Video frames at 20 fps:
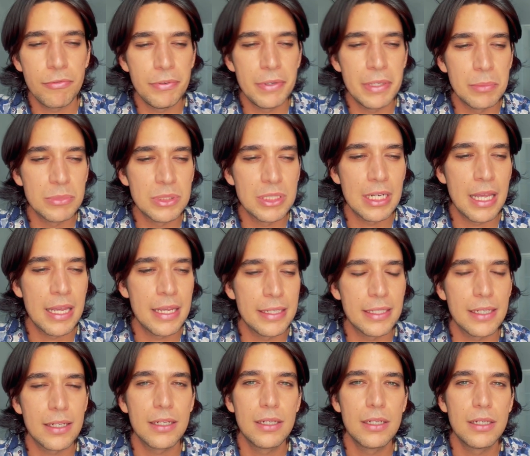films
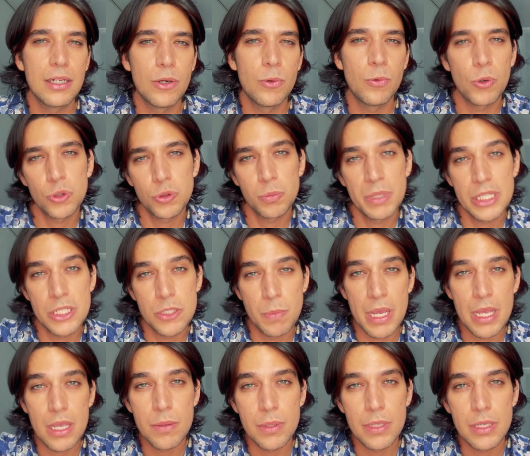like Rosemary's
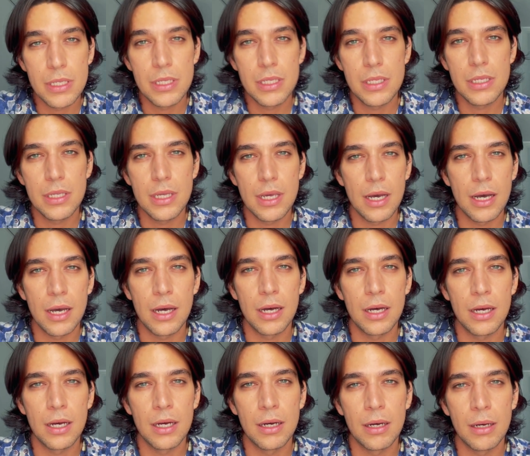Baby,
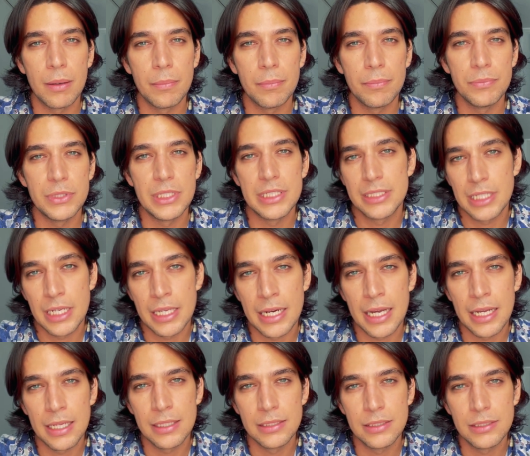The
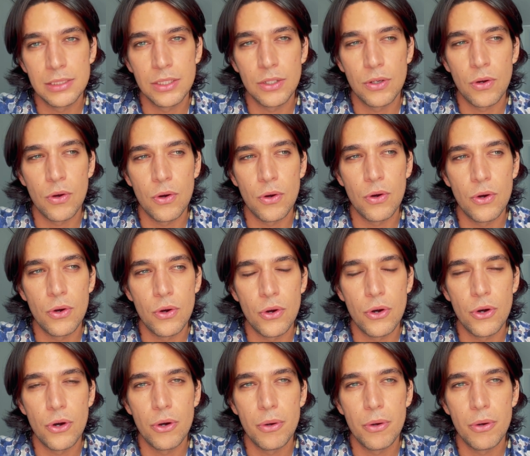Tenant, or